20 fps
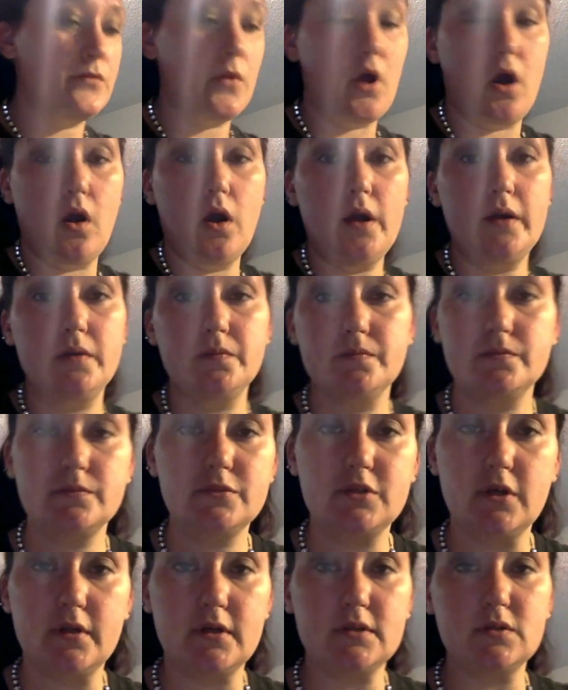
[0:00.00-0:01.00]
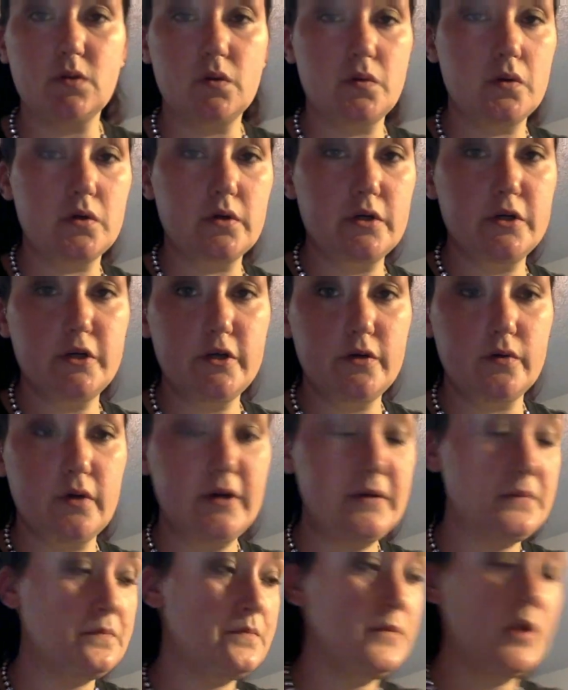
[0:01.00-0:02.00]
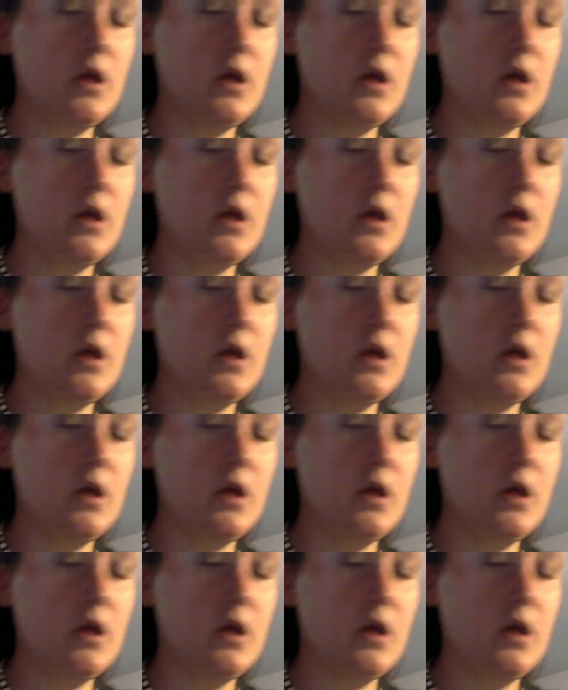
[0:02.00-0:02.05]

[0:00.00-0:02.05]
Alright, so that's what we're going to do, right?